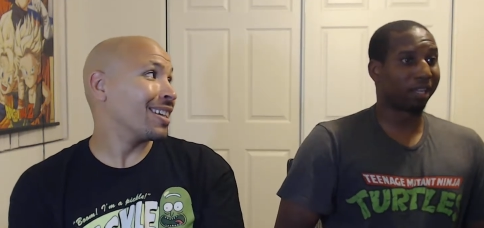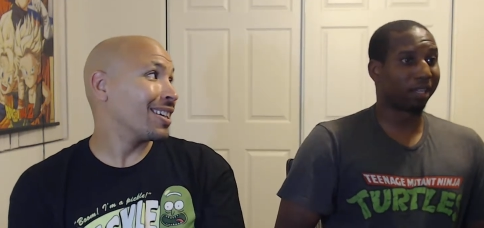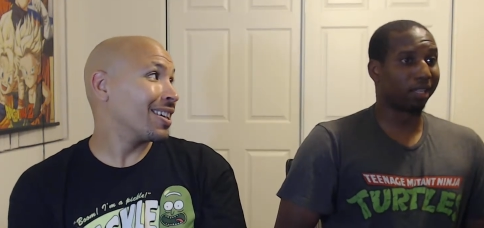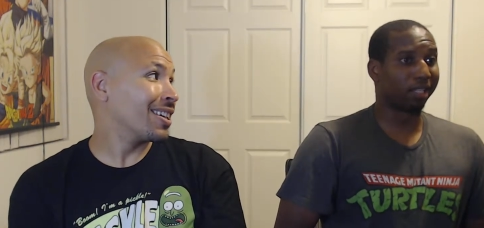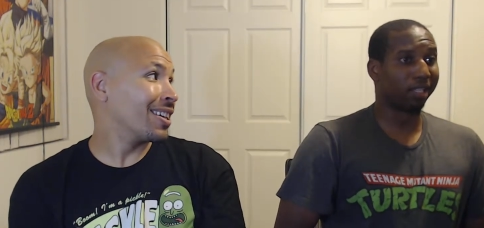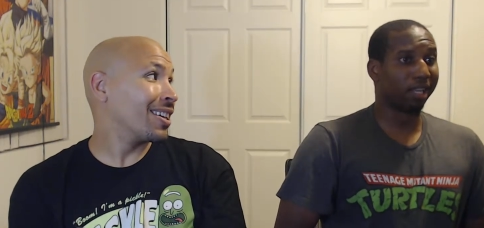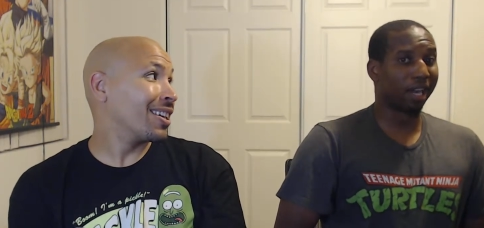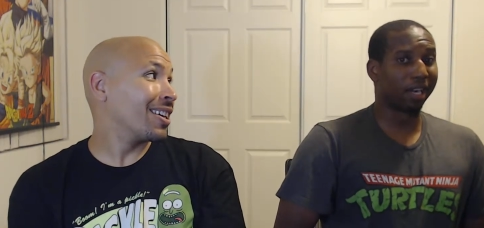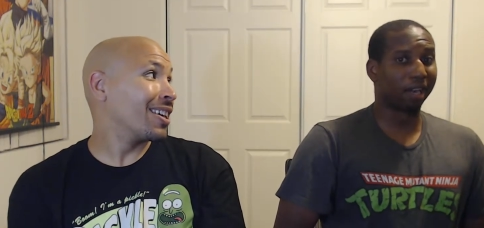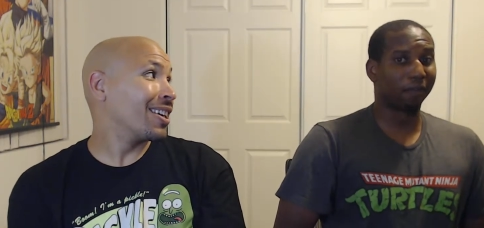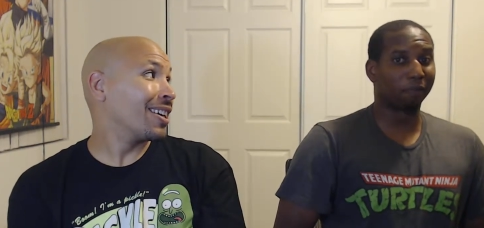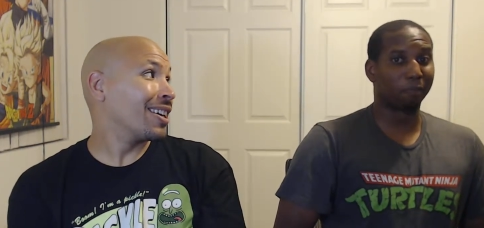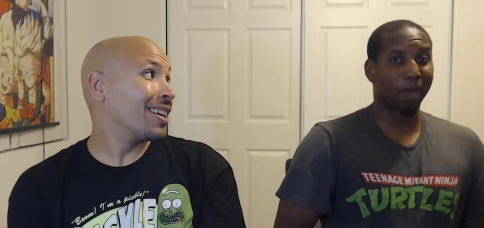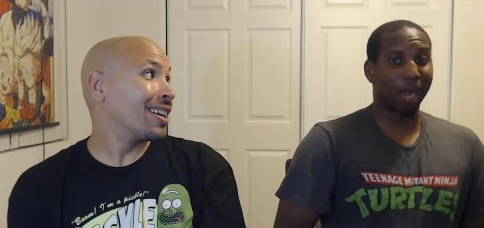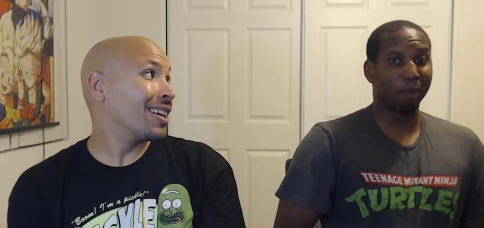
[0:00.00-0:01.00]
Speaker 1: "This is none
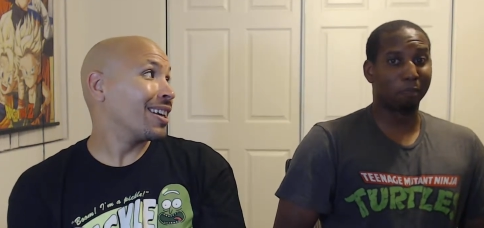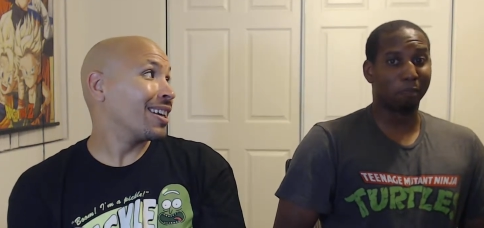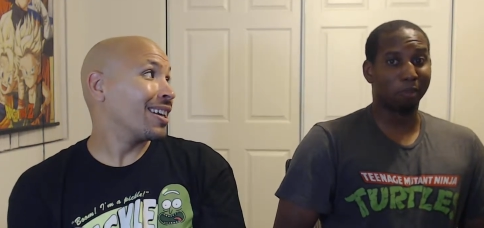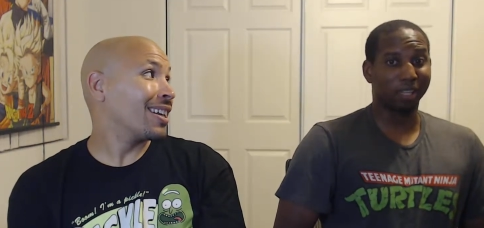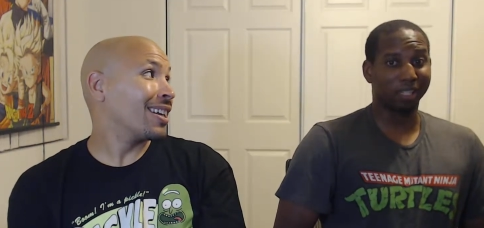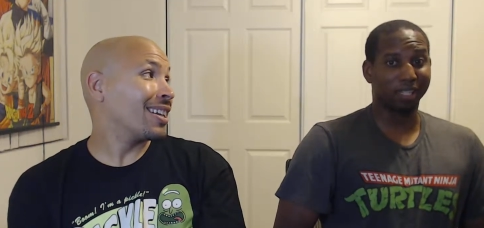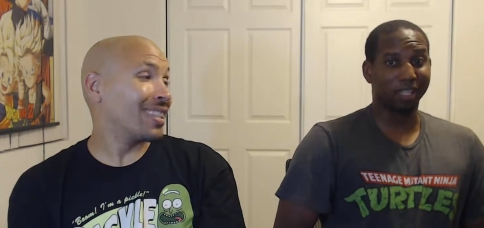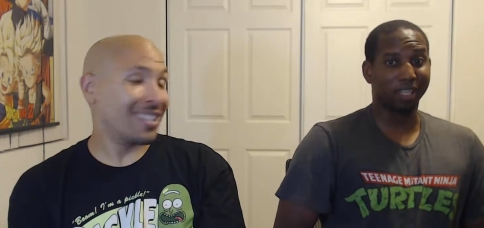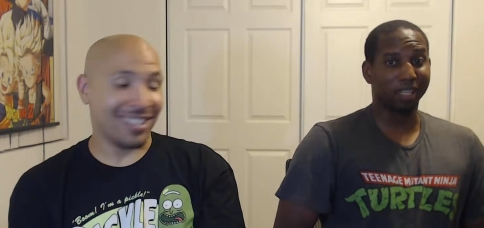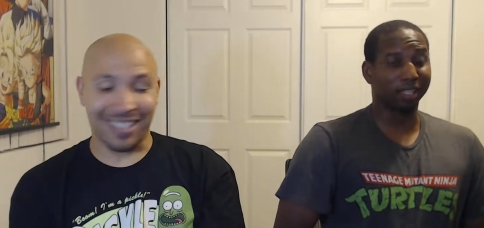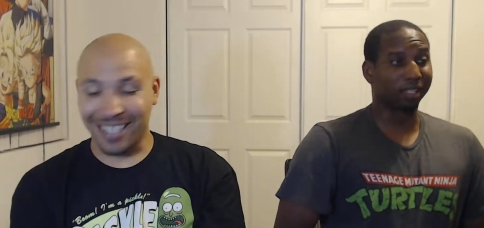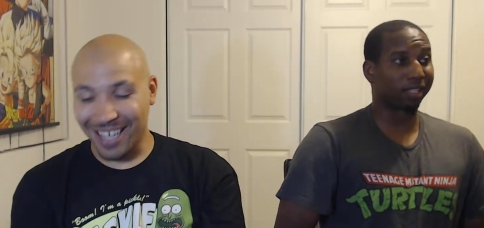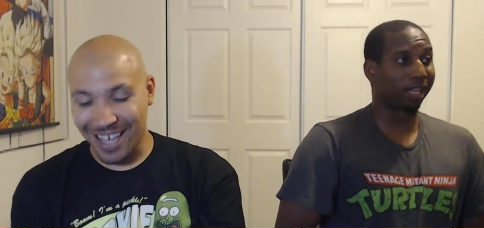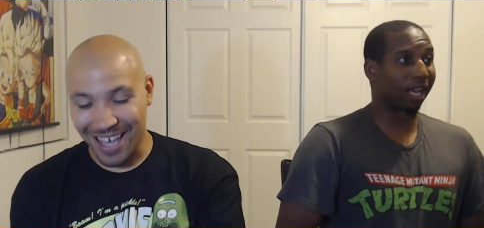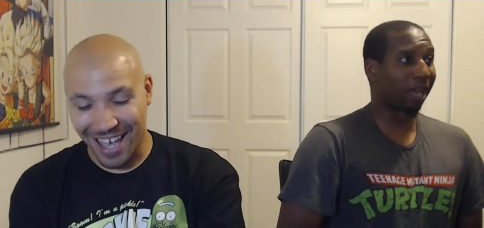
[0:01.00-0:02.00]
of my
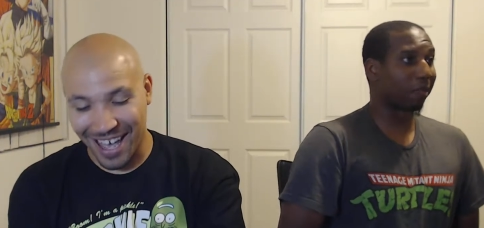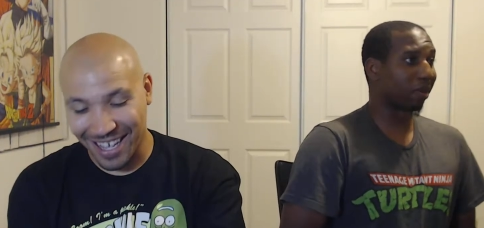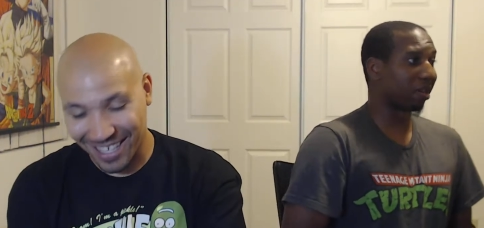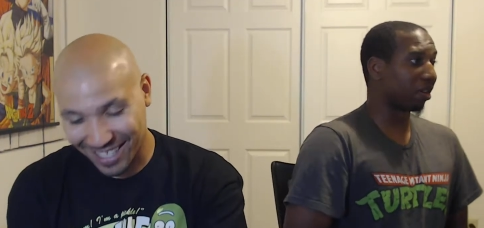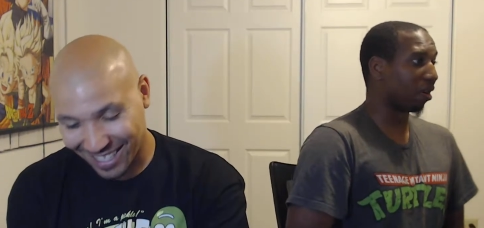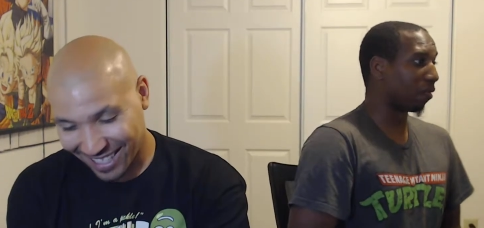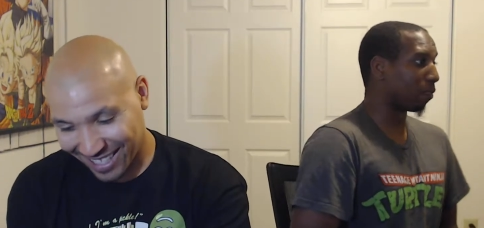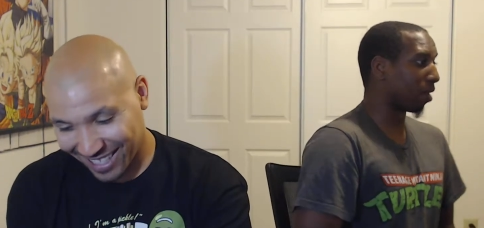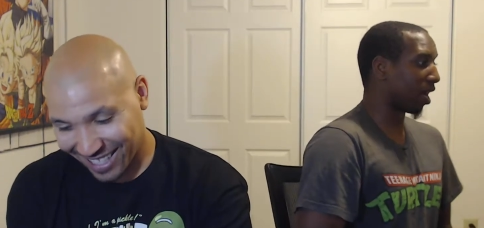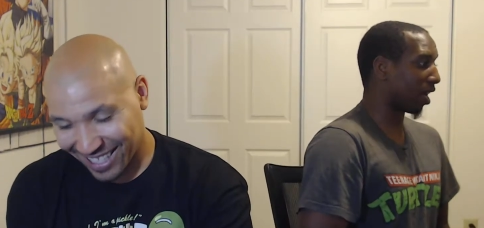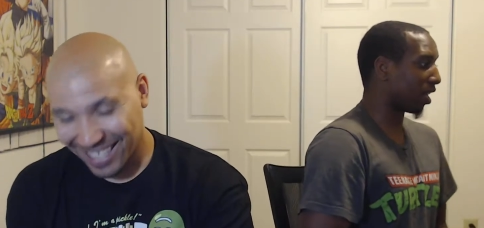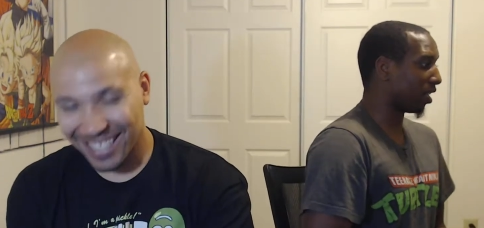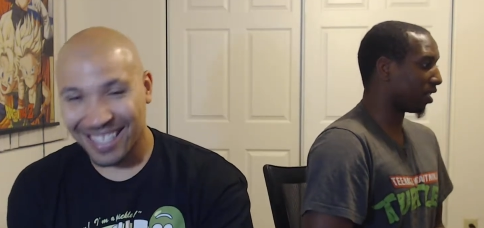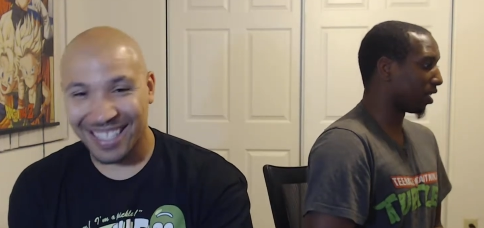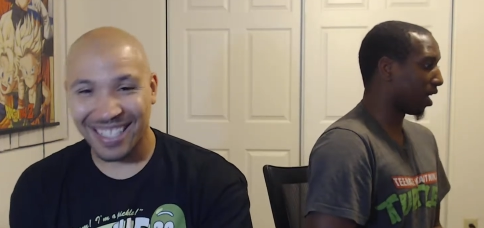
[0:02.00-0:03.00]
business. I'm gonna go
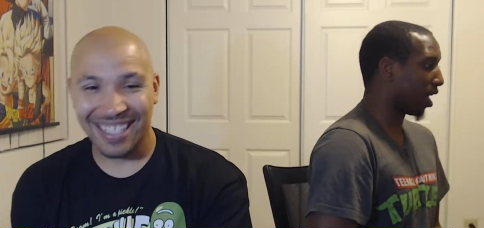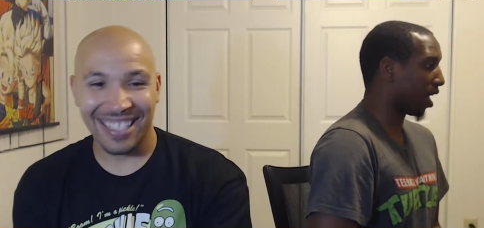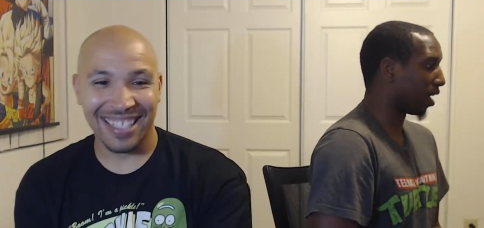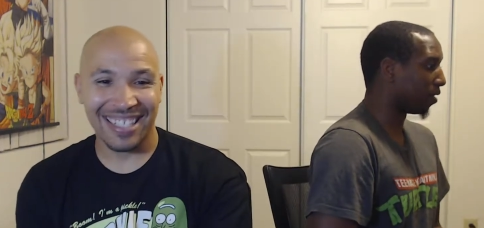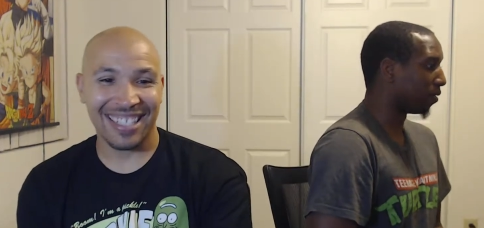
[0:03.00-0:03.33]
back inside."